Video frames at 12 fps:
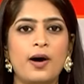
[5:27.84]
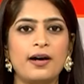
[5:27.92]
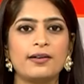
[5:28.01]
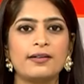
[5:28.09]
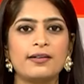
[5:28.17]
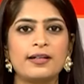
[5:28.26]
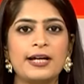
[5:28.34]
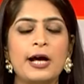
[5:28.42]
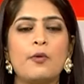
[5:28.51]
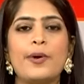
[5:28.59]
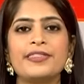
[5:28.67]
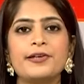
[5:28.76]
one
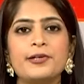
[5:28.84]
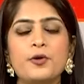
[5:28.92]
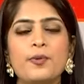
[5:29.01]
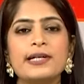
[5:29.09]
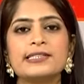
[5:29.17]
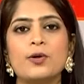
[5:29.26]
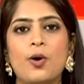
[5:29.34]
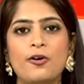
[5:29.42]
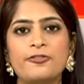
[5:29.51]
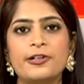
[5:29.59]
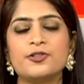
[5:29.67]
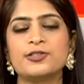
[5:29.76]
when the U S
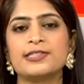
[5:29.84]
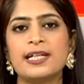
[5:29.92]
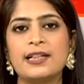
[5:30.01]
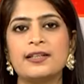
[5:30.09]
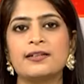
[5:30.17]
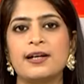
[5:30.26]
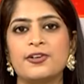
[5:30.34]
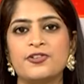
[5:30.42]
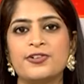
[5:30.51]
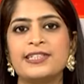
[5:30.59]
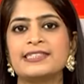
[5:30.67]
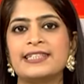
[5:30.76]
offered to sell the
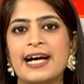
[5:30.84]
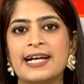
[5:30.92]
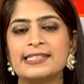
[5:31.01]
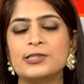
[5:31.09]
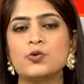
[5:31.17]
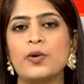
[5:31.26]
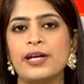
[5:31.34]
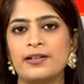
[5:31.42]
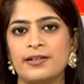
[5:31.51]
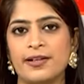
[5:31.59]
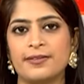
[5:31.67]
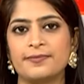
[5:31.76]
country's gas to
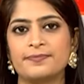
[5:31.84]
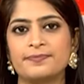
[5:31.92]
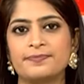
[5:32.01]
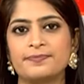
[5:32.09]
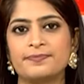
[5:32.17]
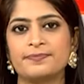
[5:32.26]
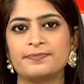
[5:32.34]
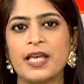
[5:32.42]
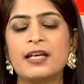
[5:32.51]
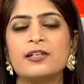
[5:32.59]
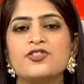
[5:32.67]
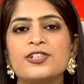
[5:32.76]
India.
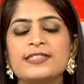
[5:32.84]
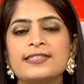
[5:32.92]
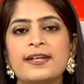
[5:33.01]
She